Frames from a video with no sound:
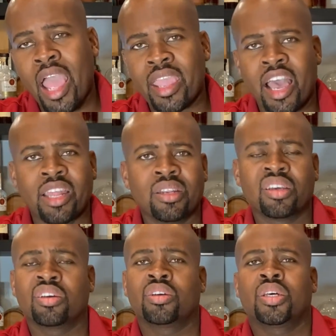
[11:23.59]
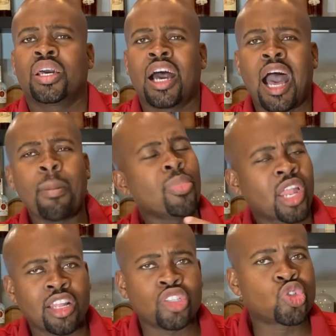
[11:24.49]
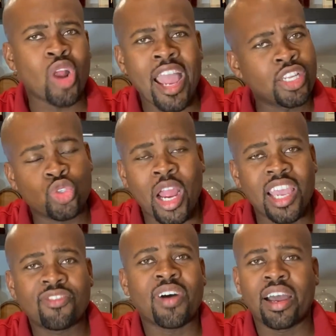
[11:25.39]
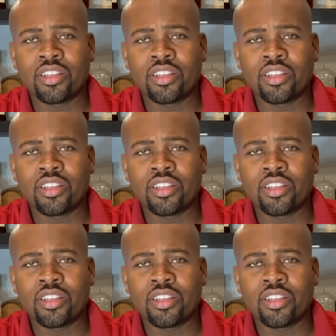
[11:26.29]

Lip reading: And I'm not a dry fan.